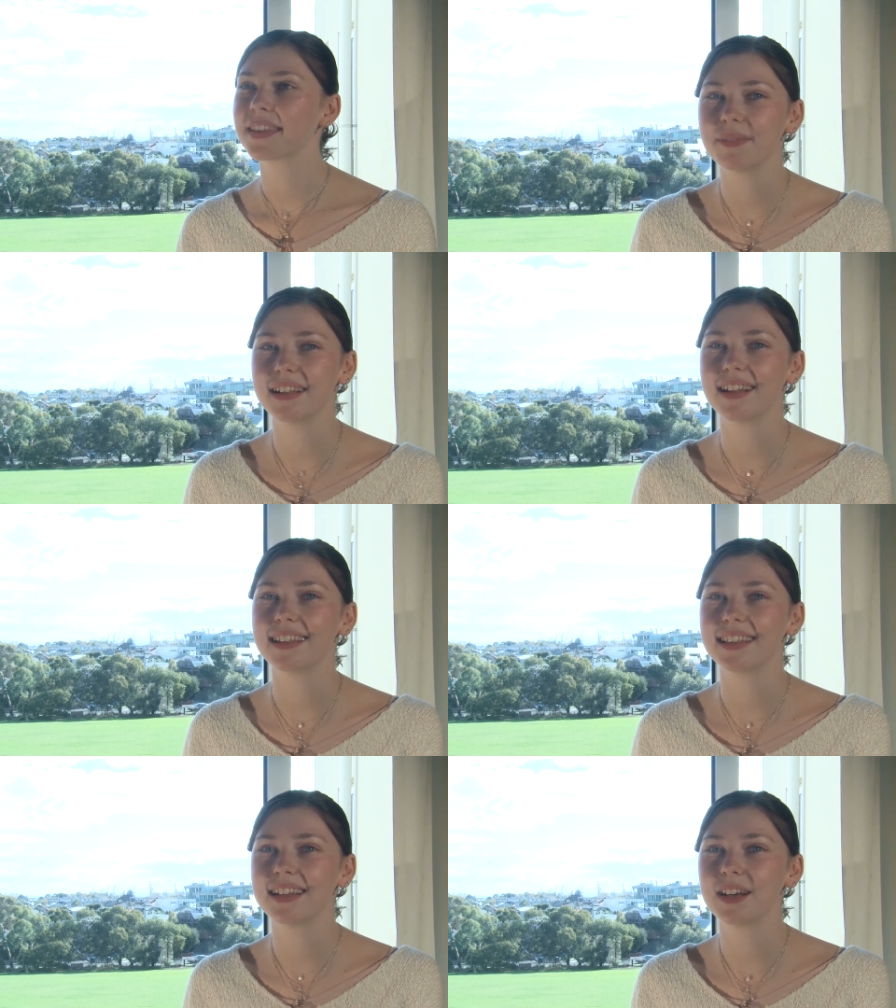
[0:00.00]
But I
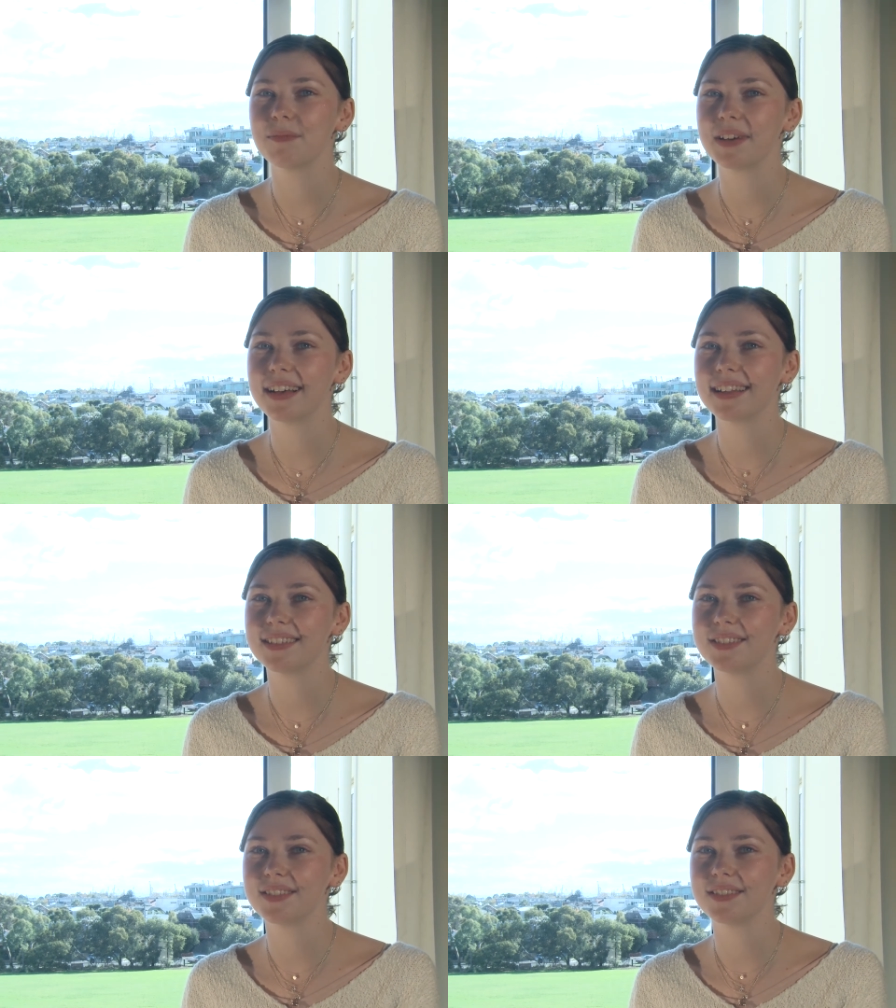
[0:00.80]
think I
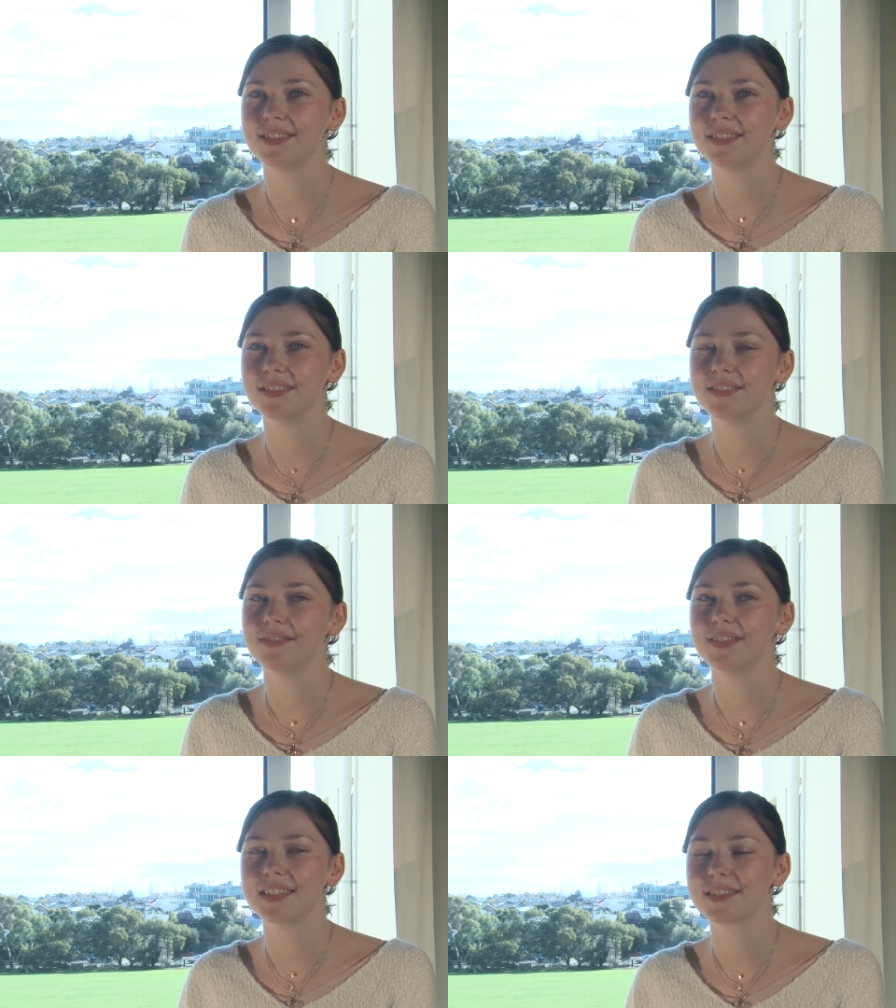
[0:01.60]
might do
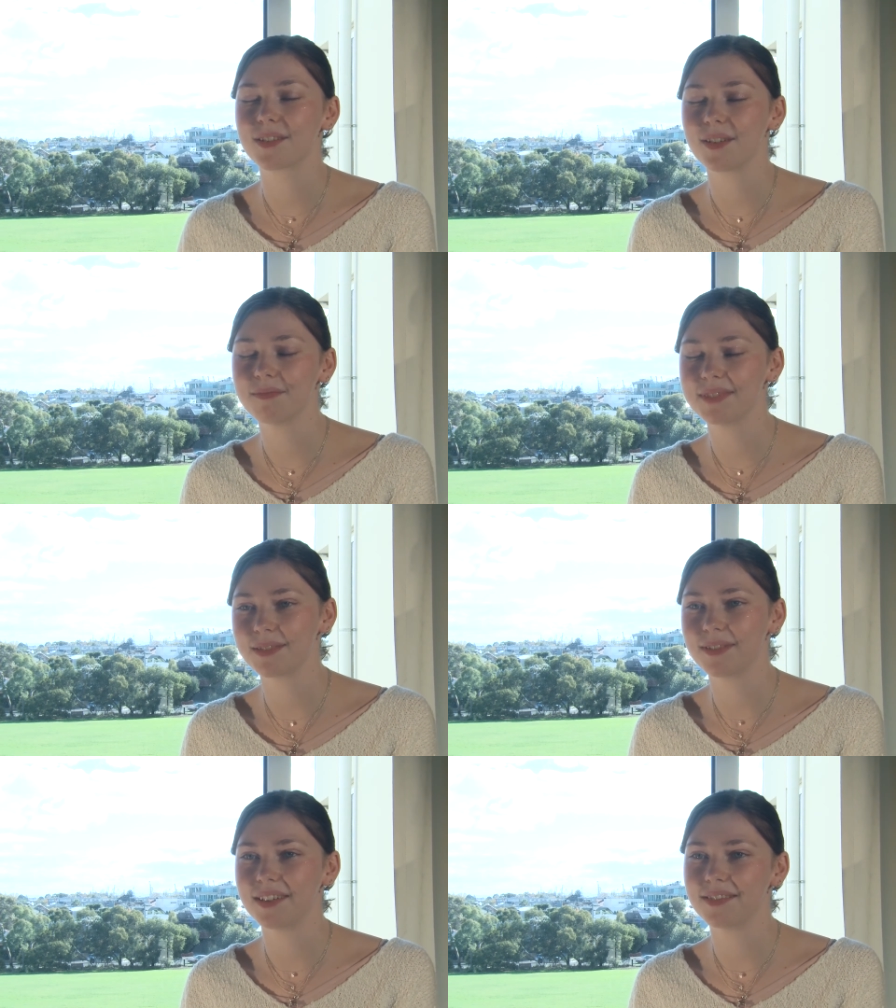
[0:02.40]
VisCom as
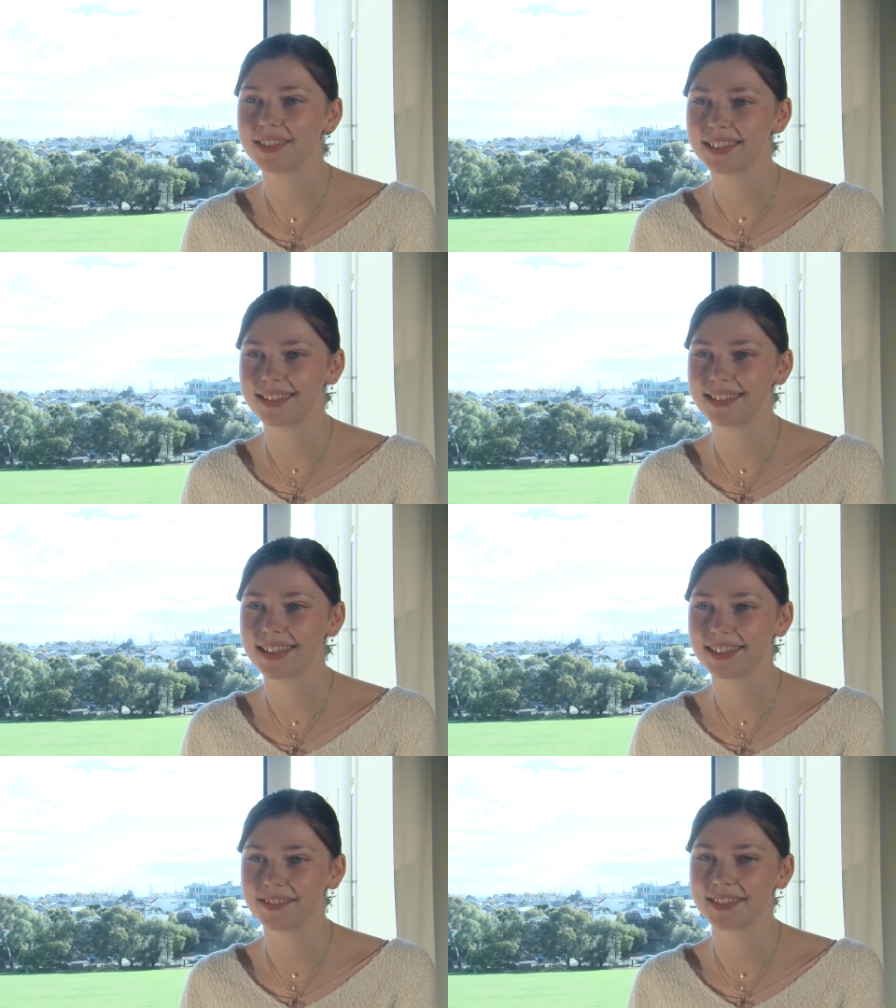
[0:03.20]
well because
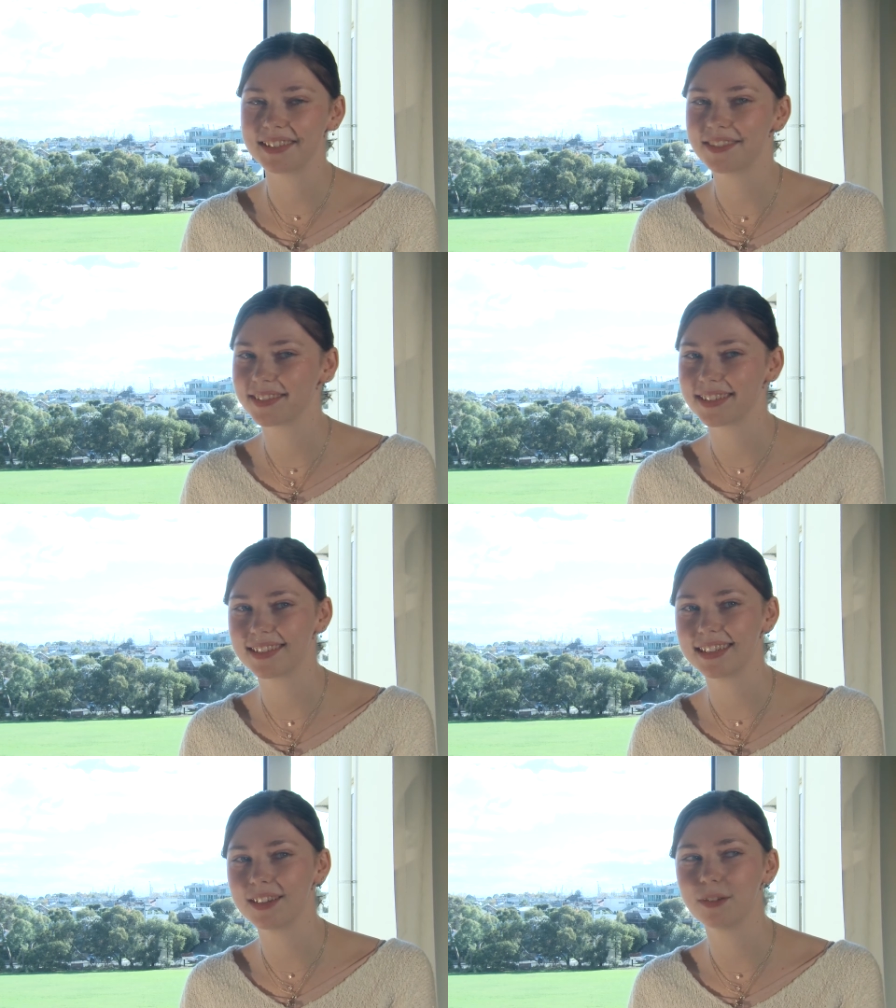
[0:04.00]
that looks
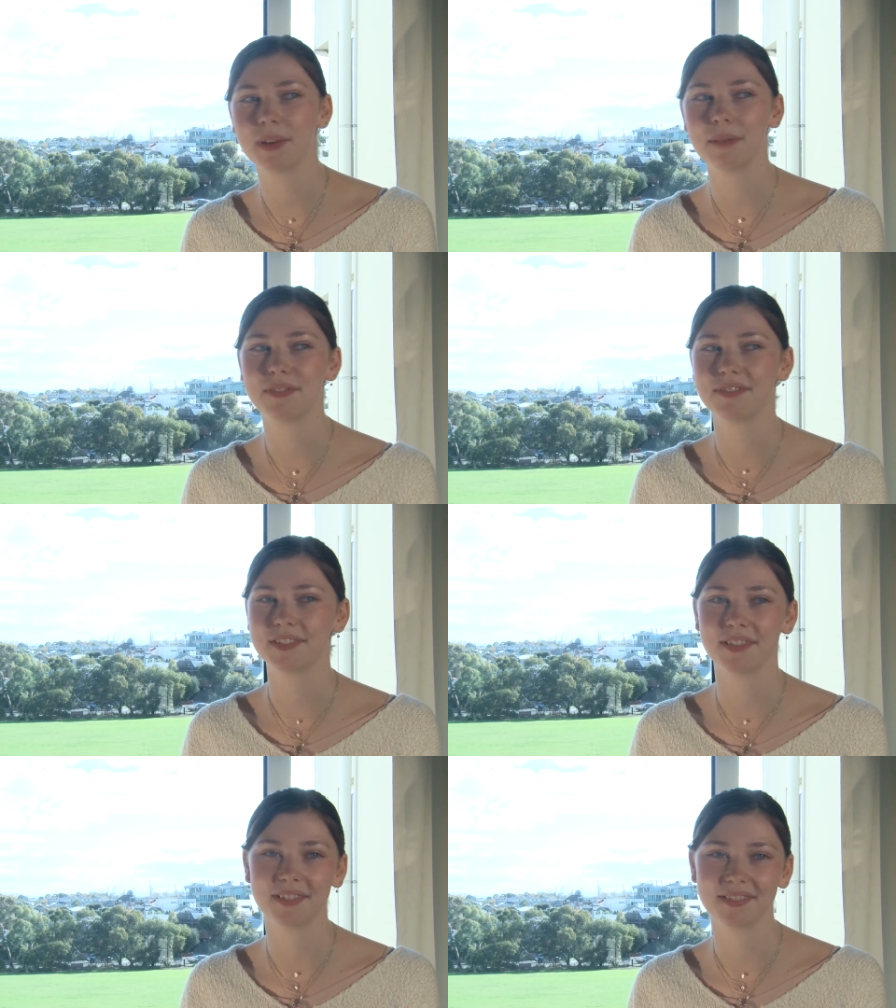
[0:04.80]
interesting, or maybe
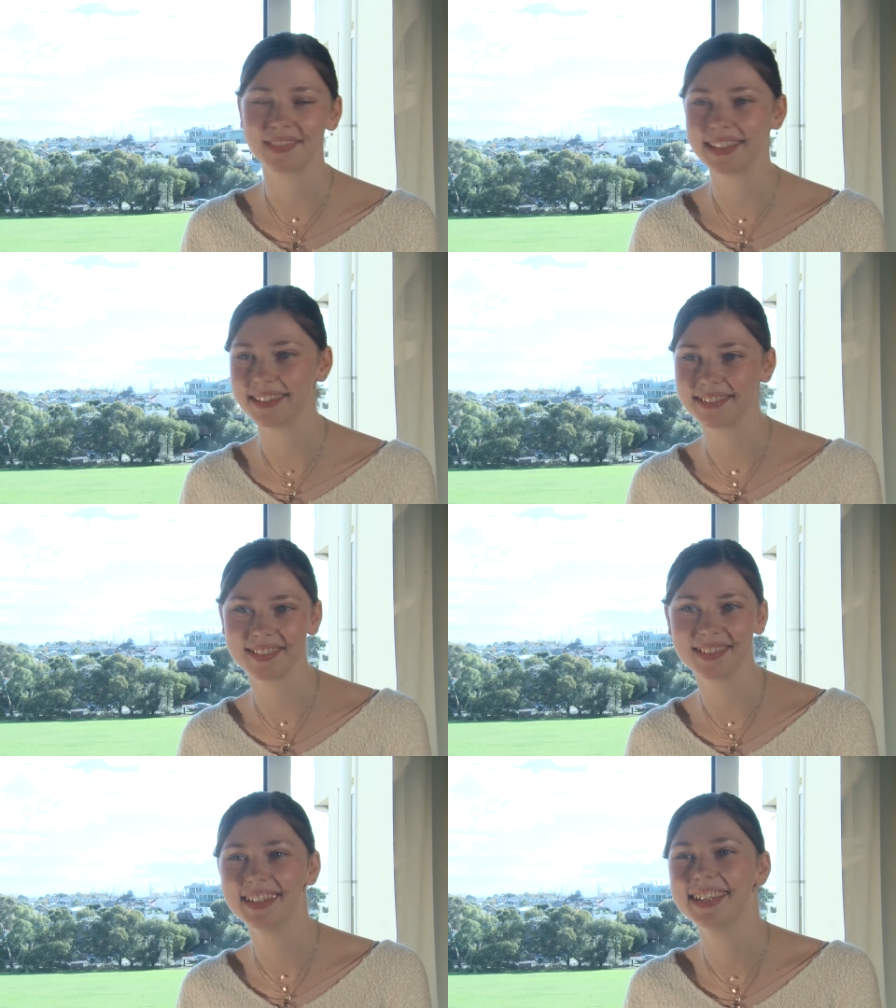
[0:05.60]
photography, I don't
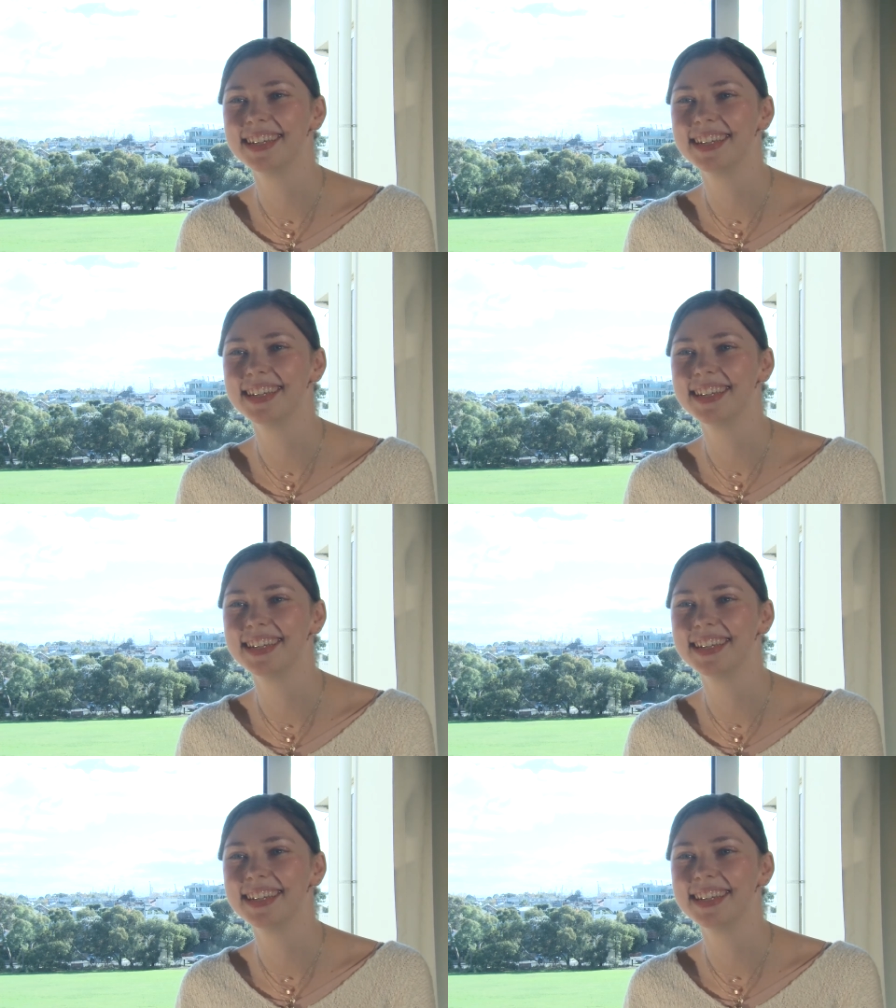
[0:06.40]
know.